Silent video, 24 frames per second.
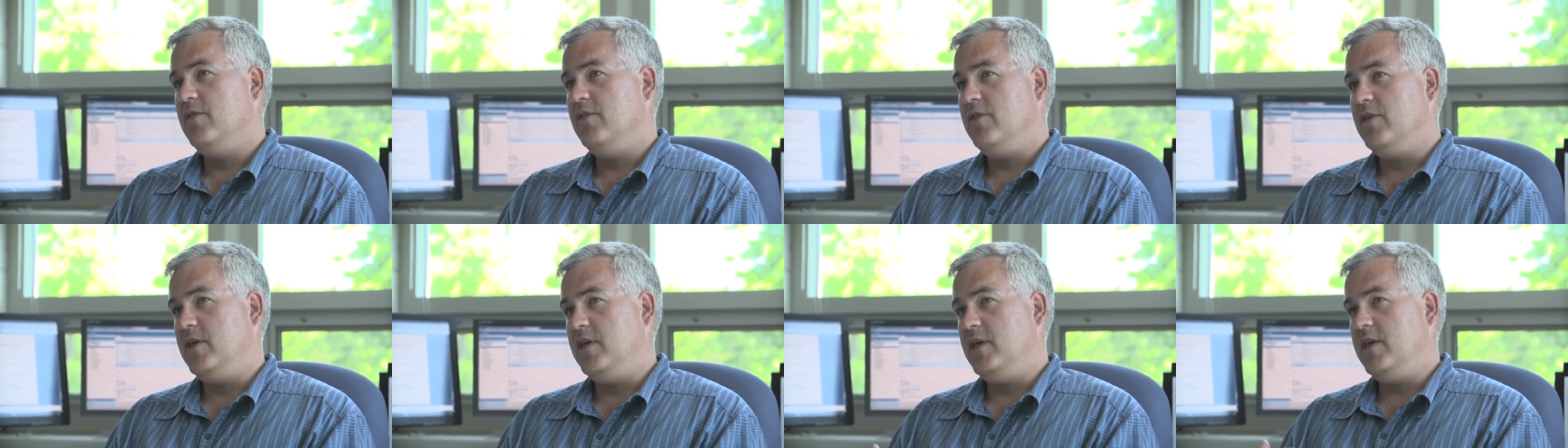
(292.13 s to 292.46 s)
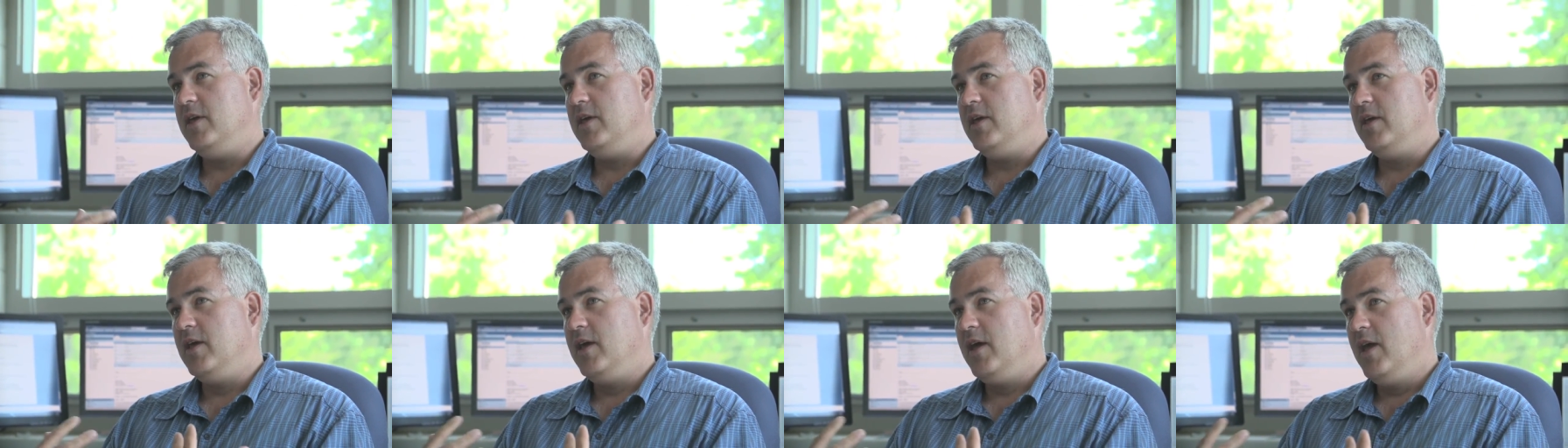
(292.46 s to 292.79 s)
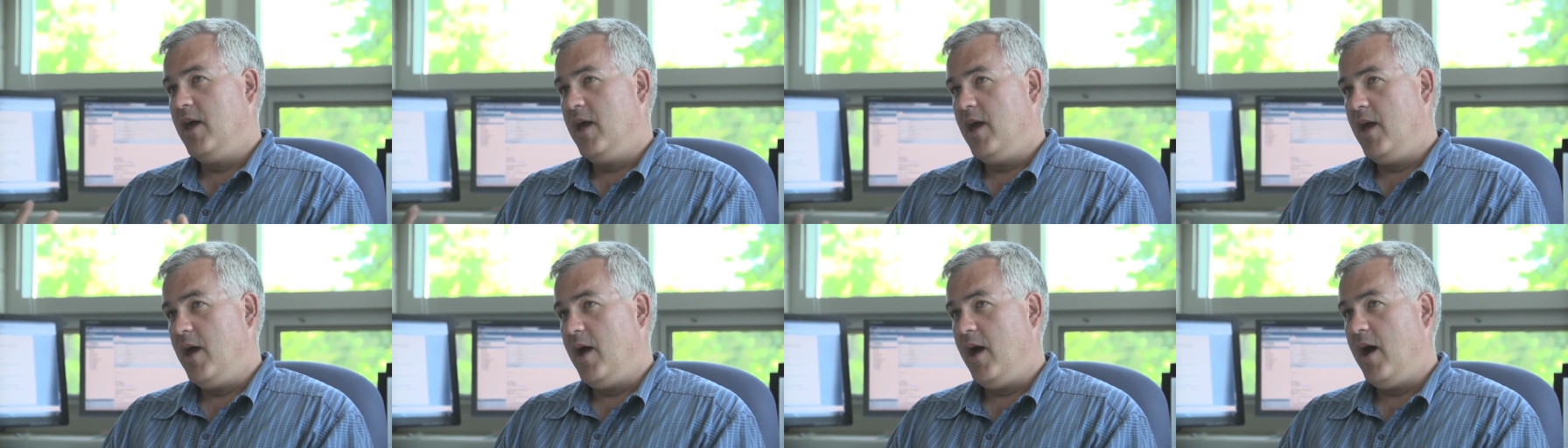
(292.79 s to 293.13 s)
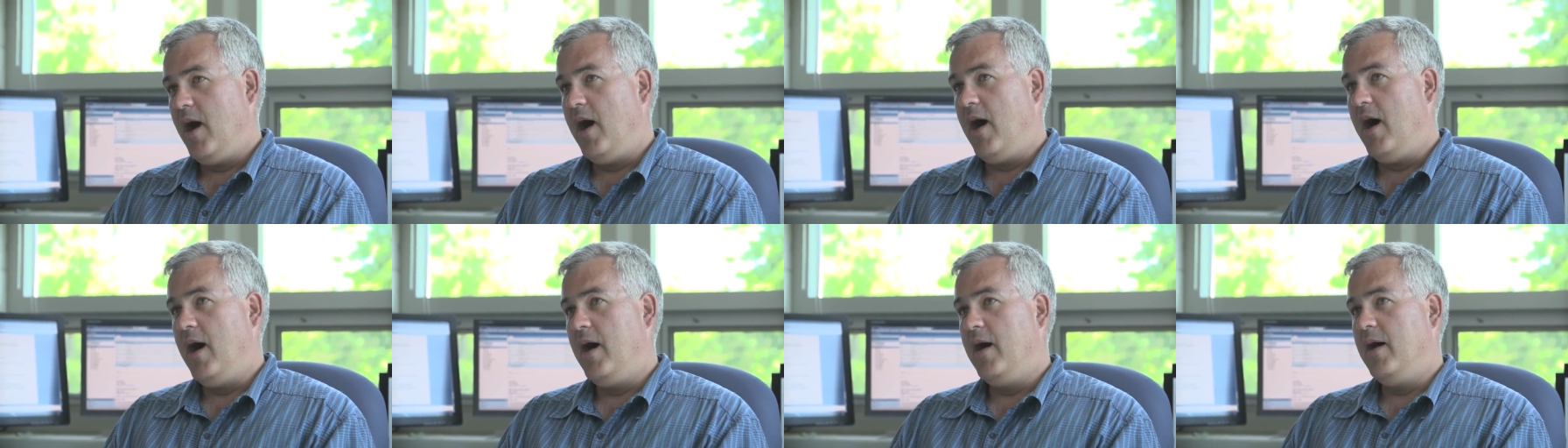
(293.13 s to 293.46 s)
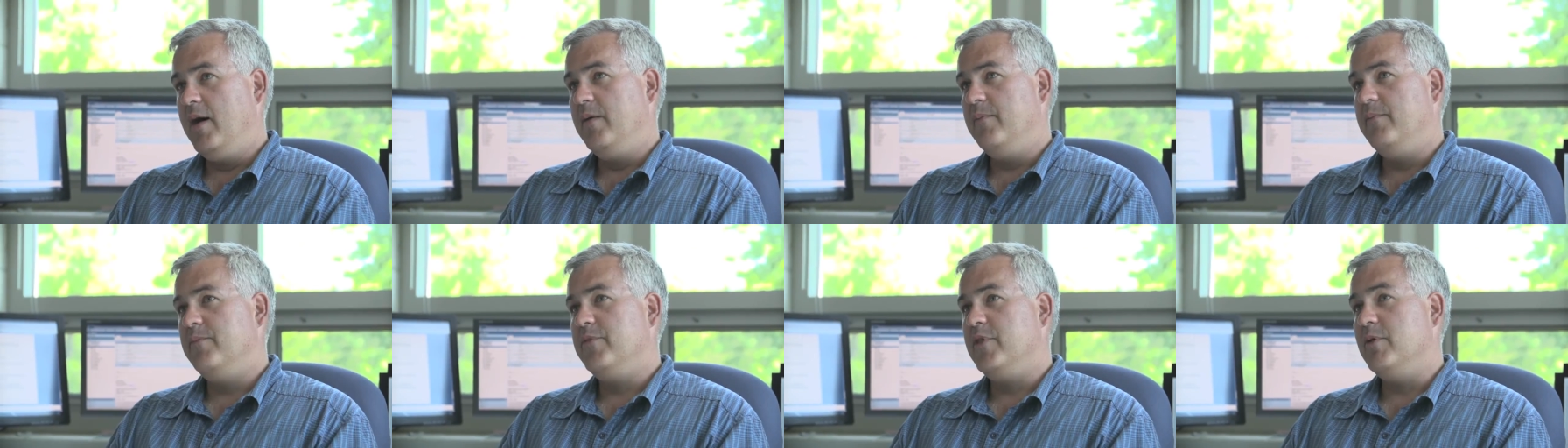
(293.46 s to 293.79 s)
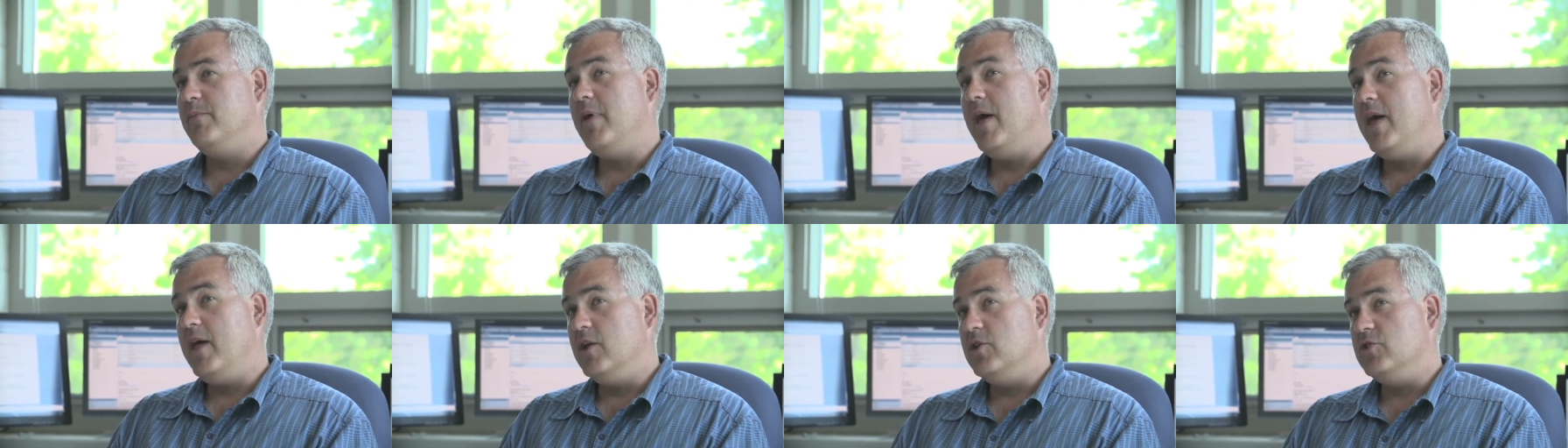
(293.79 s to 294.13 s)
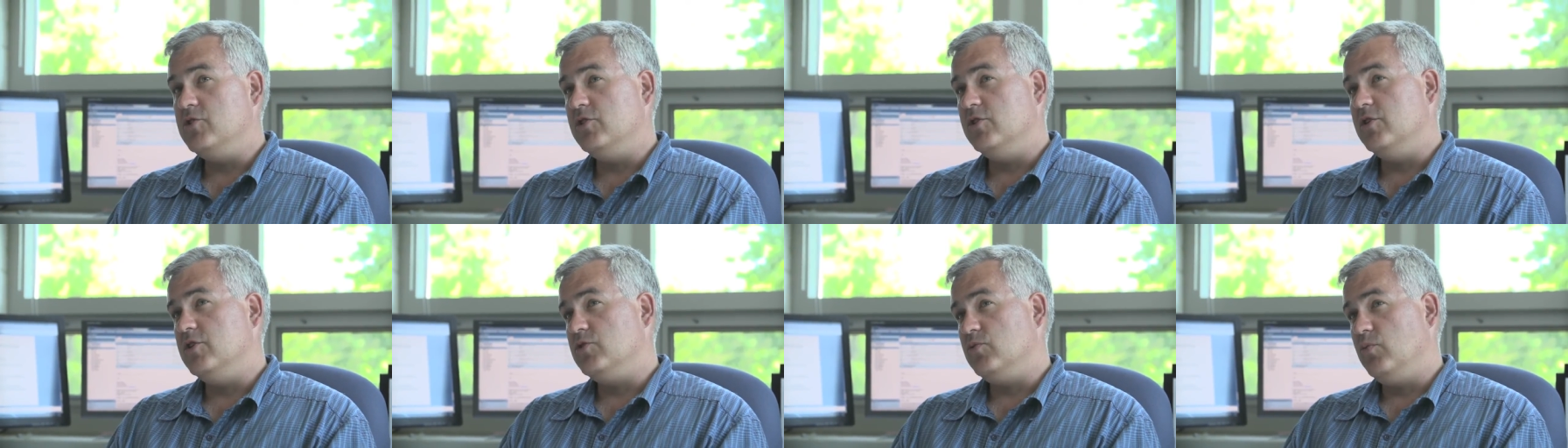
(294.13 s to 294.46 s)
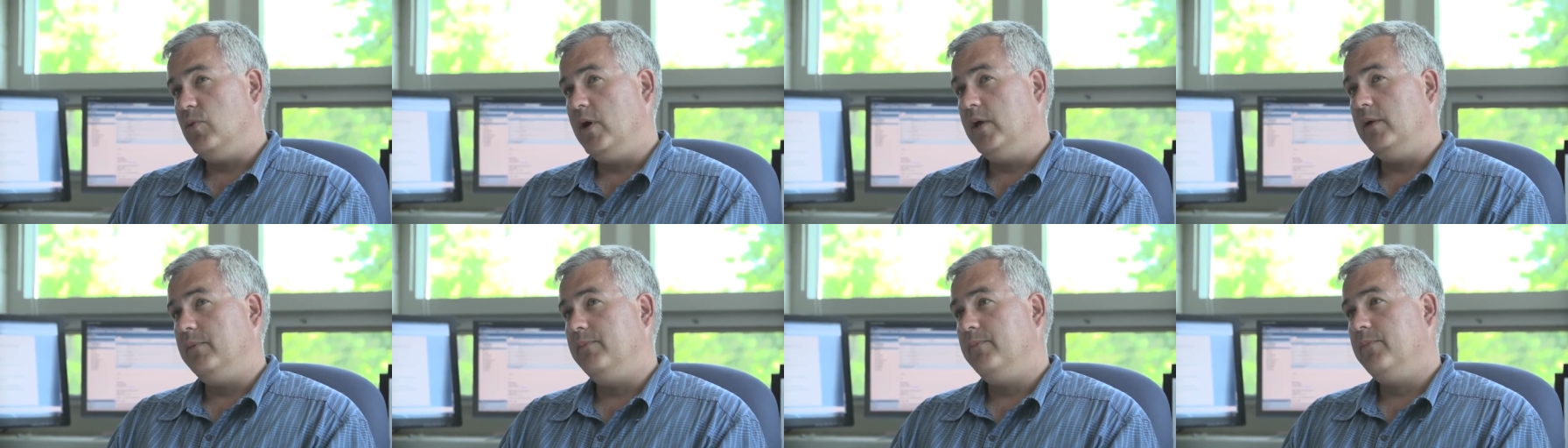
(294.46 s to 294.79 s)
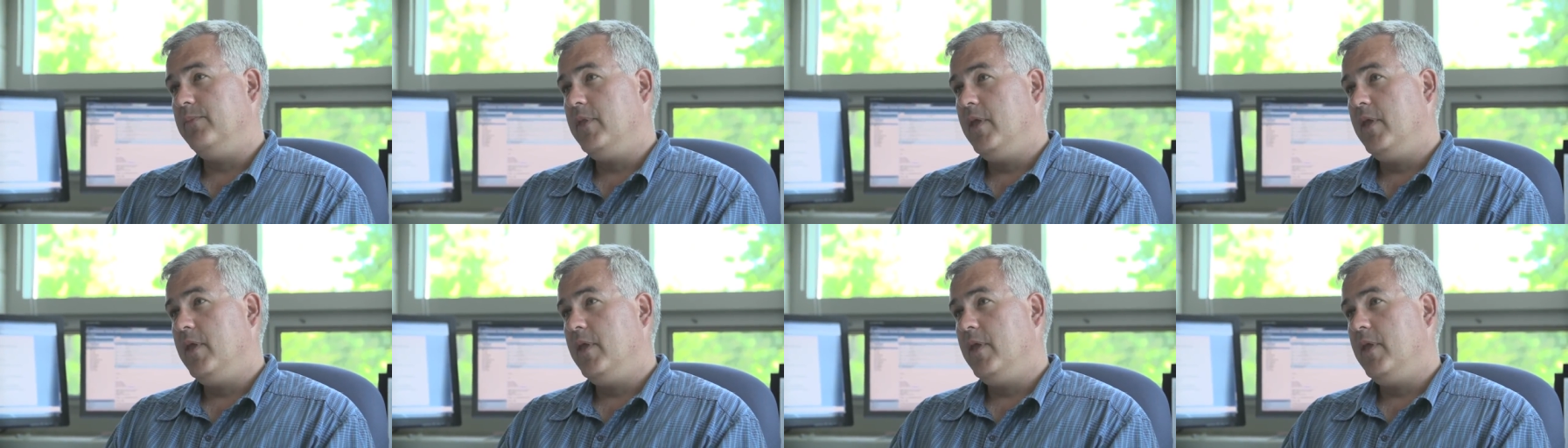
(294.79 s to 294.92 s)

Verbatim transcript: the uh, the manager as well.